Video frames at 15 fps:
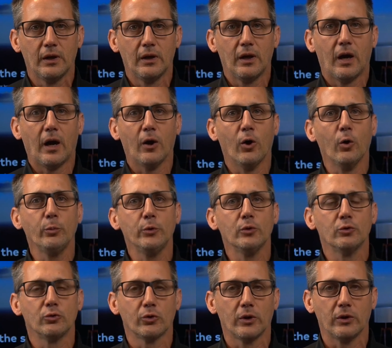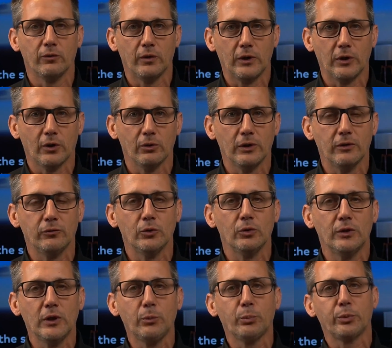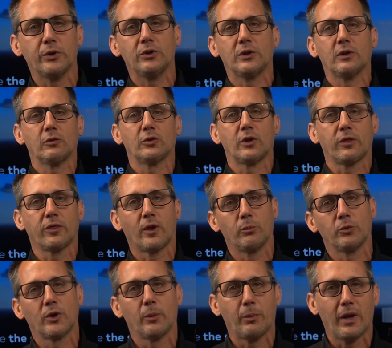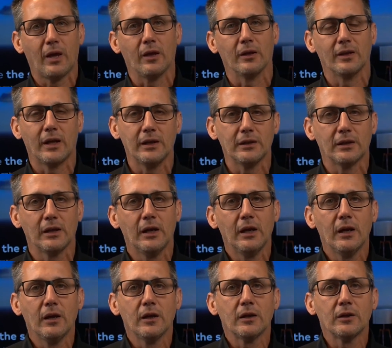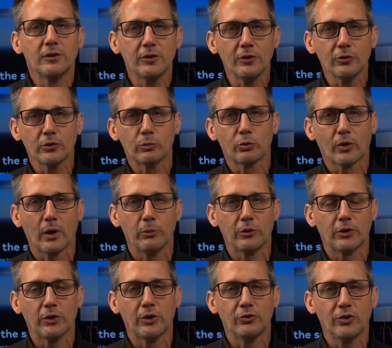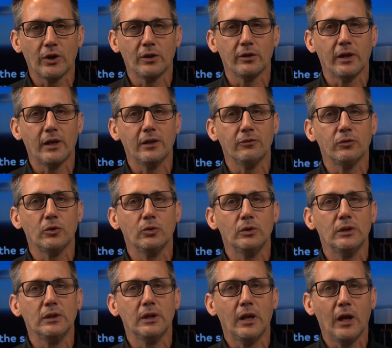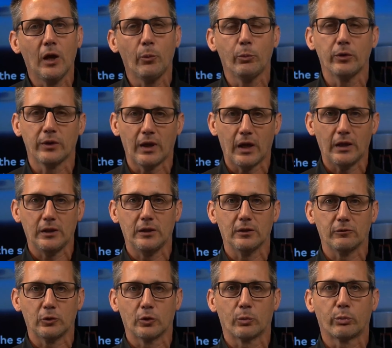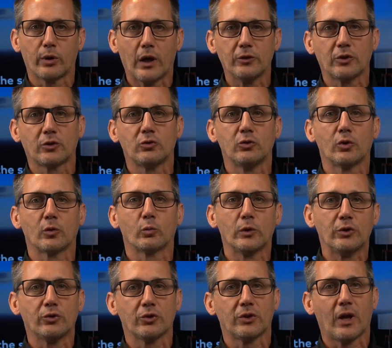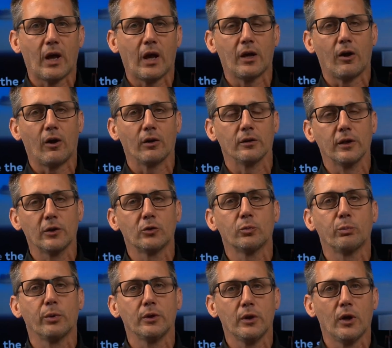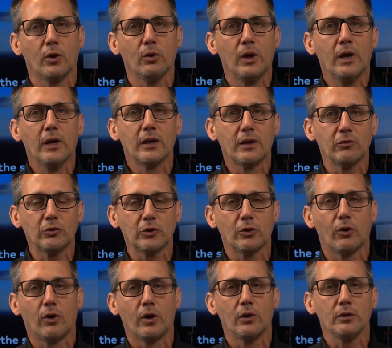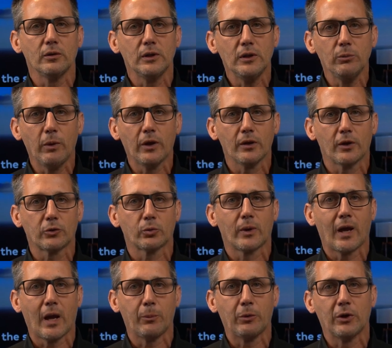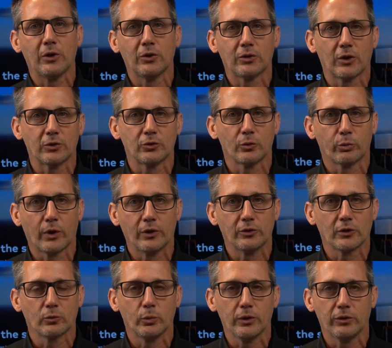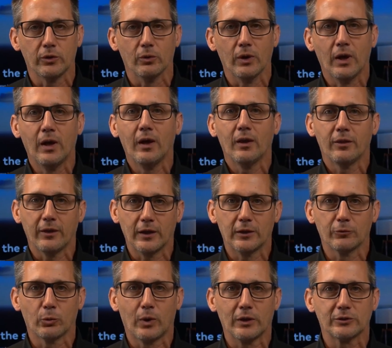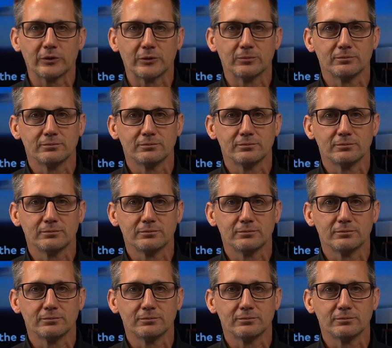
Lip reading: I hope you enjoyed the video. If you did, please give us a thumbs up, a like. Consider subscribing to the channel, and if you need help with any of your projects, you can reach us at our links below. Give us a call, email us. We're happy to discuss your project with you. Thank you for watching.